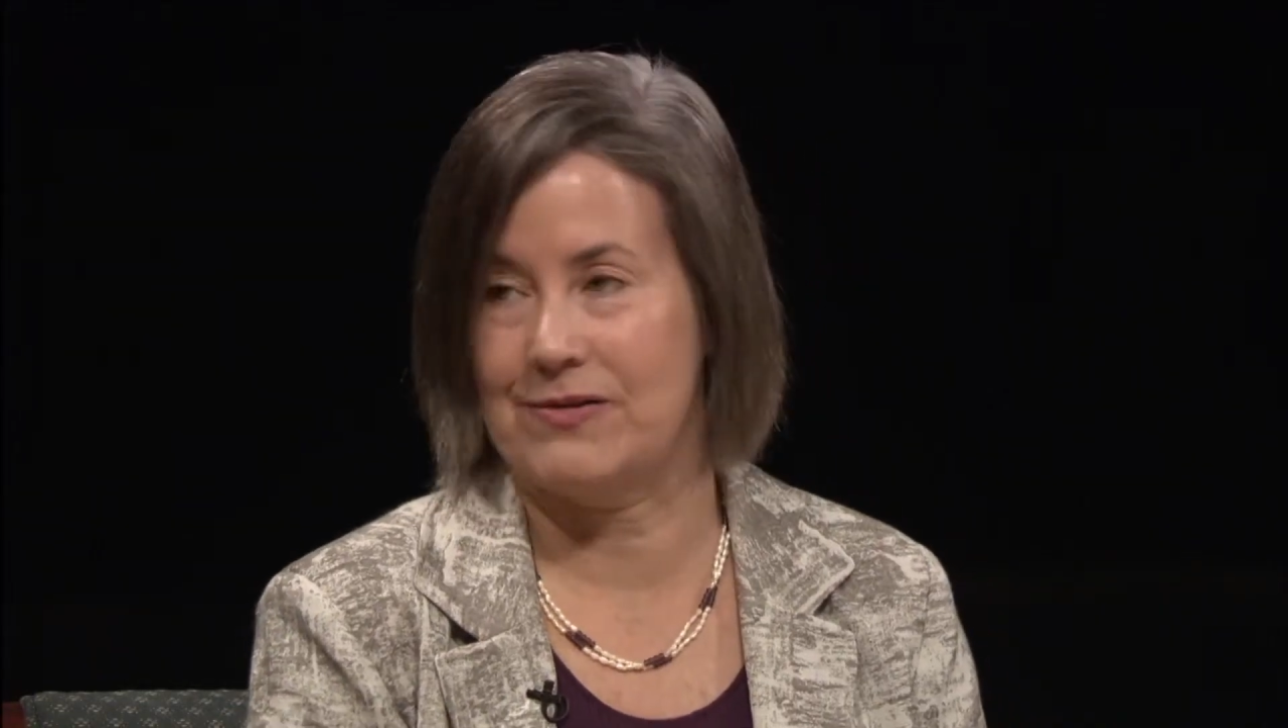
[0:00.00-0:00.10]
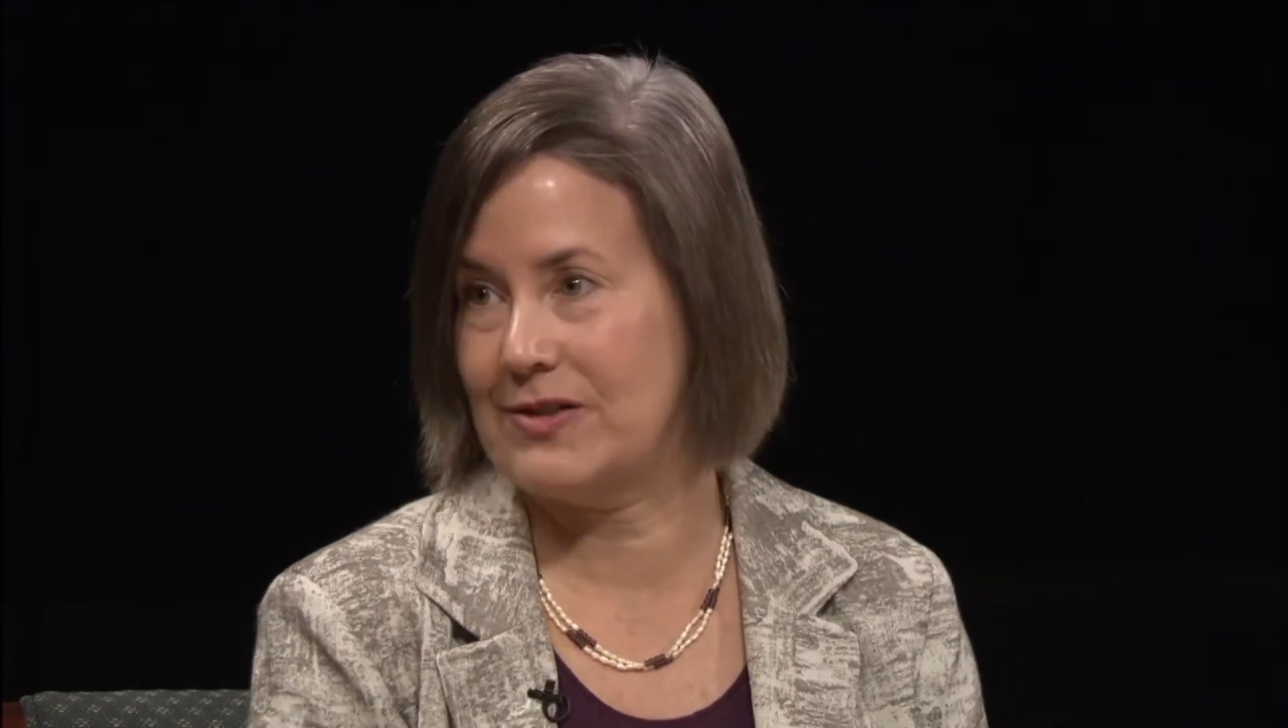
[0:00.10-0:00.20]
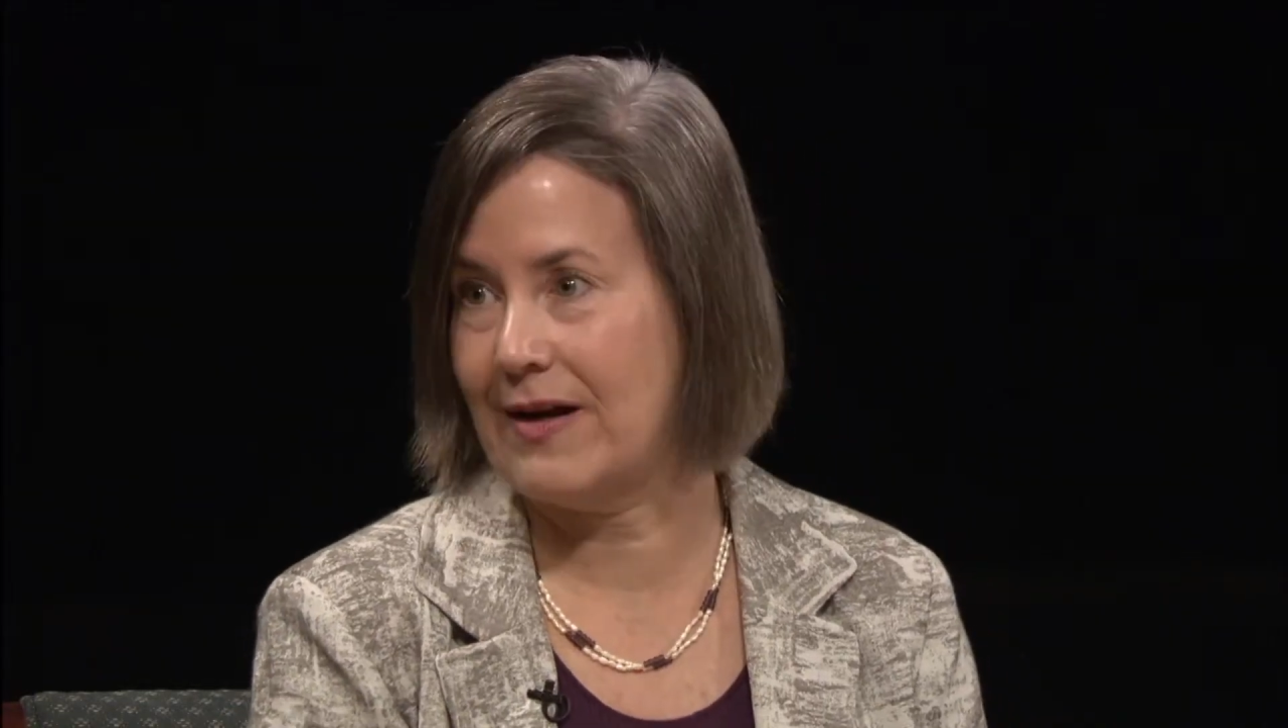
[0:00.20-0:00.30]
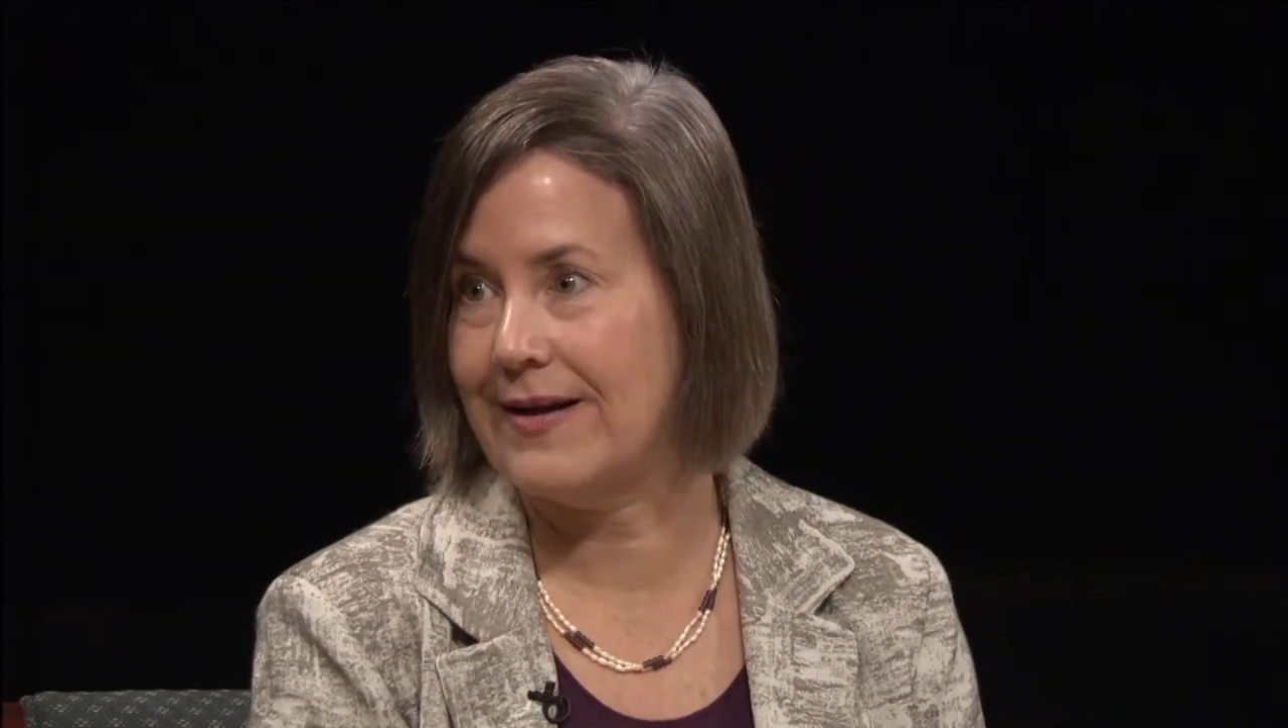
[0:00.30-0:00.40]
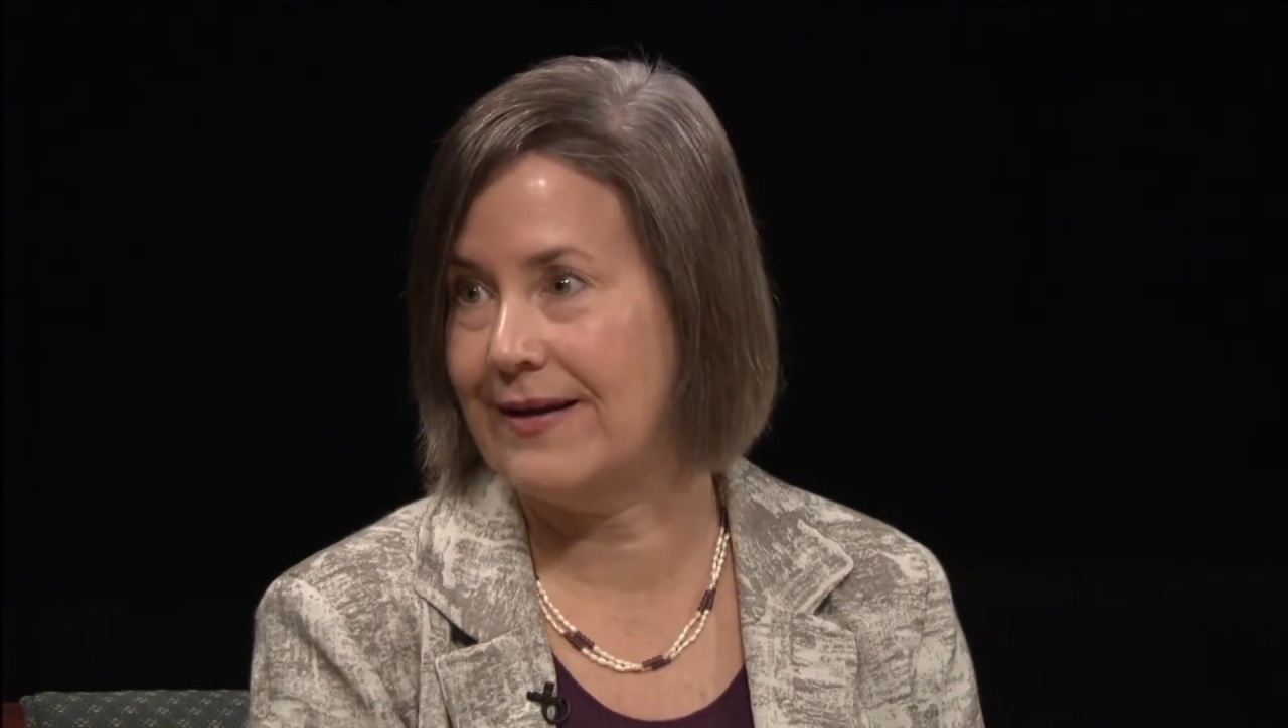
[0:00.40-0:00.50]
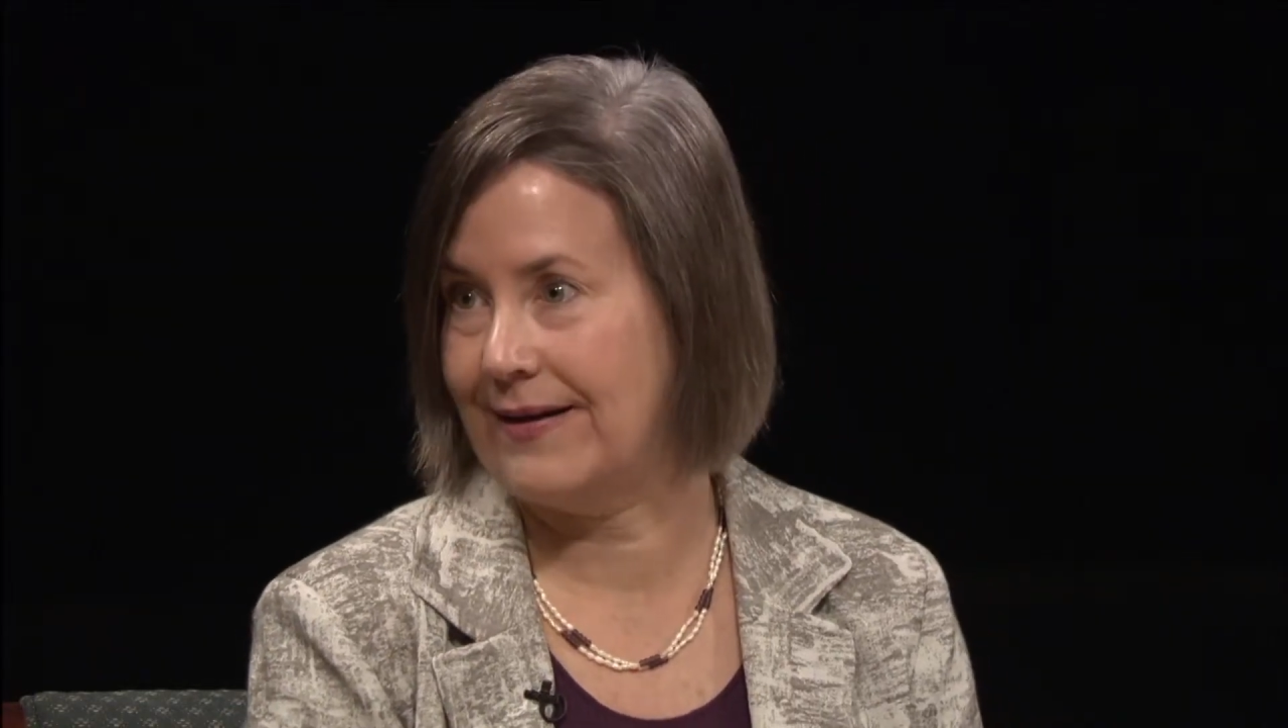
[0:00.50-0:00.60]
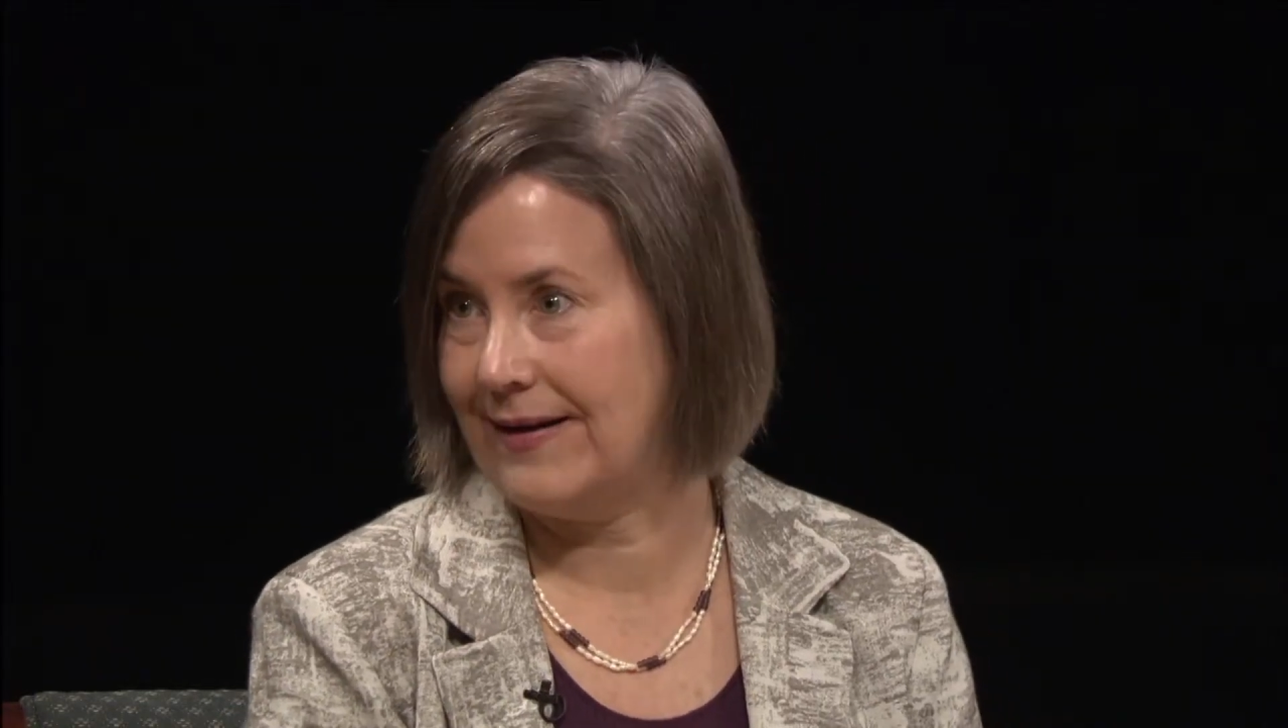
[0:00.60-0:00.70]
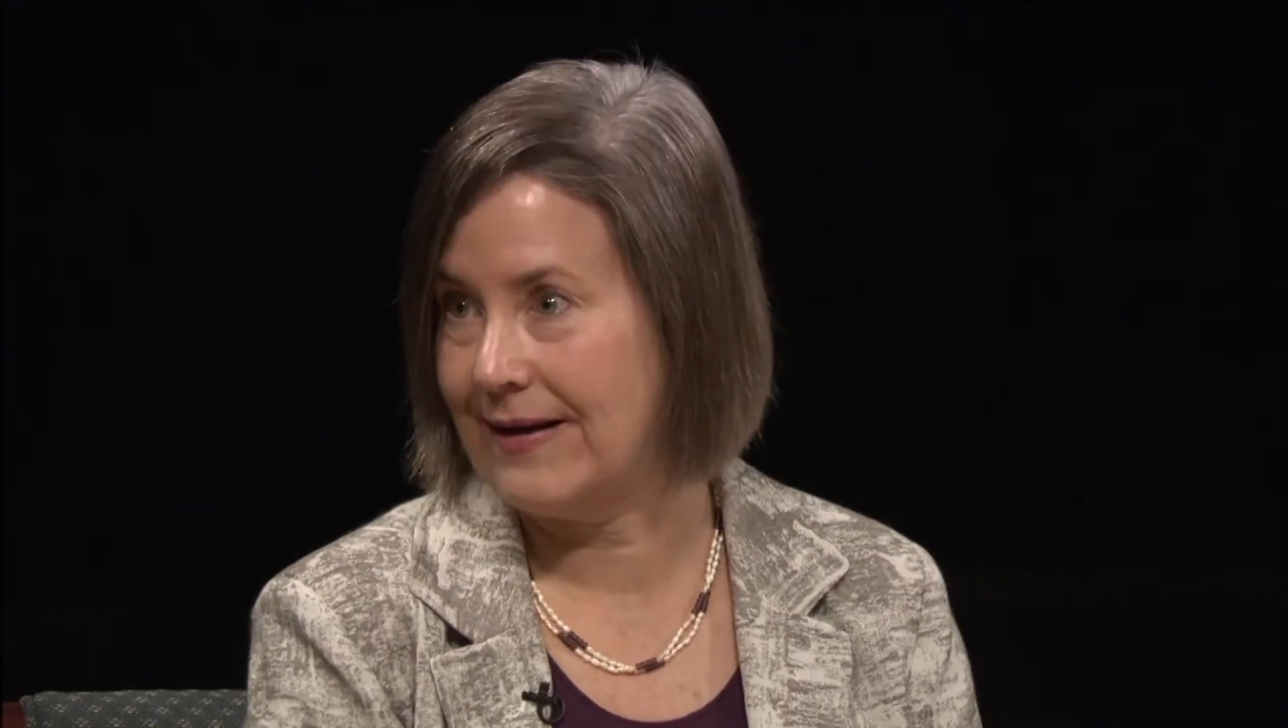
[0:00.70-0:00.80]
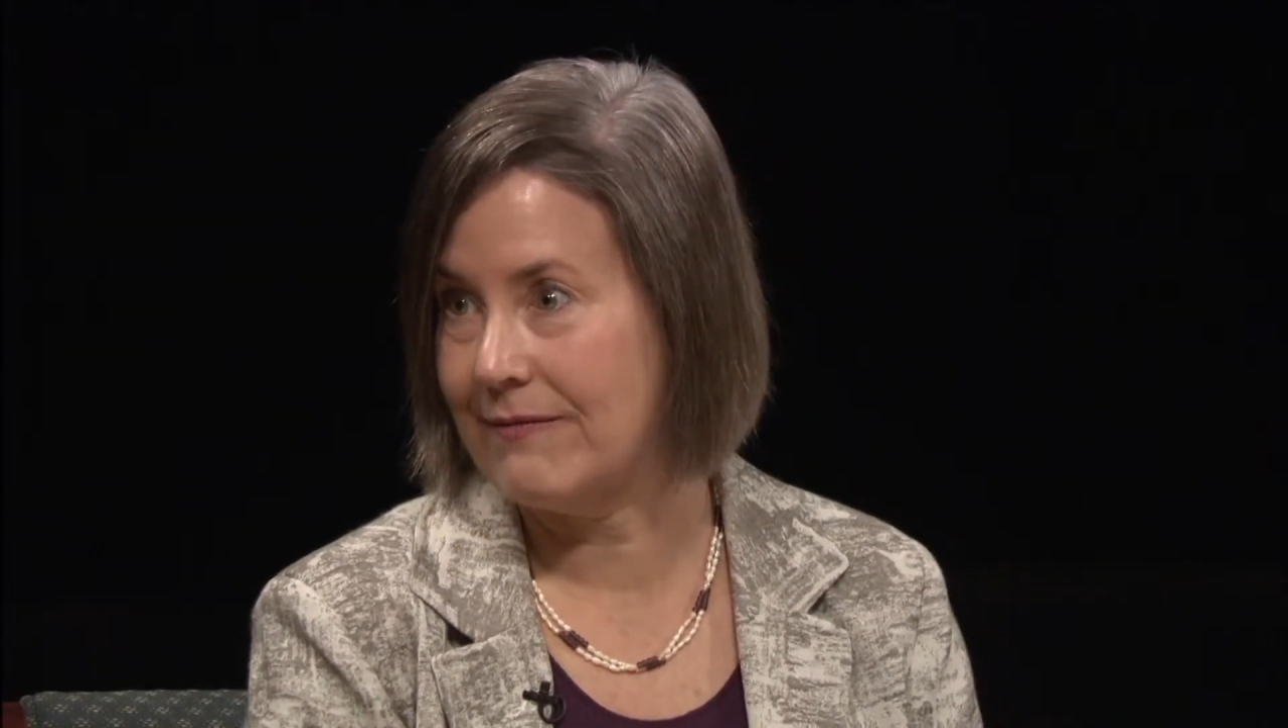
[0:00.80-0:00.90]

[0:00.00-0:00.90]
studying it,